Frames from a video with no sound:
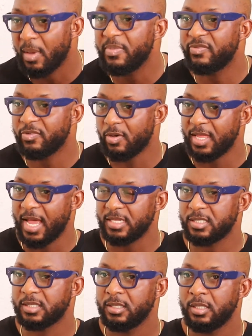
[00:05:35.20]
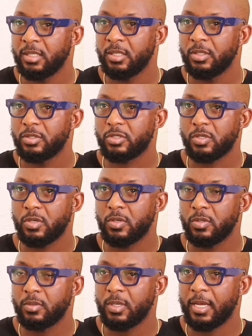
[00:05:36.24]
But before that,
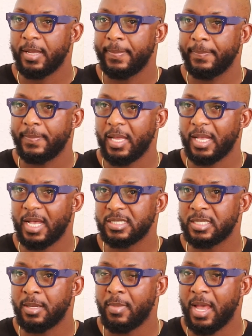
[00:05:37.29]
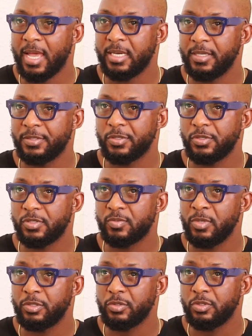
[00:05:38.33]
so a cousin of mine introduced
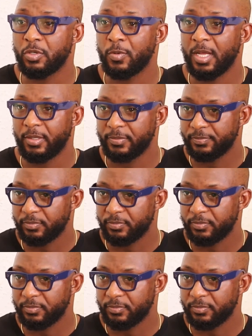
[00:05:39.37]
me to Joel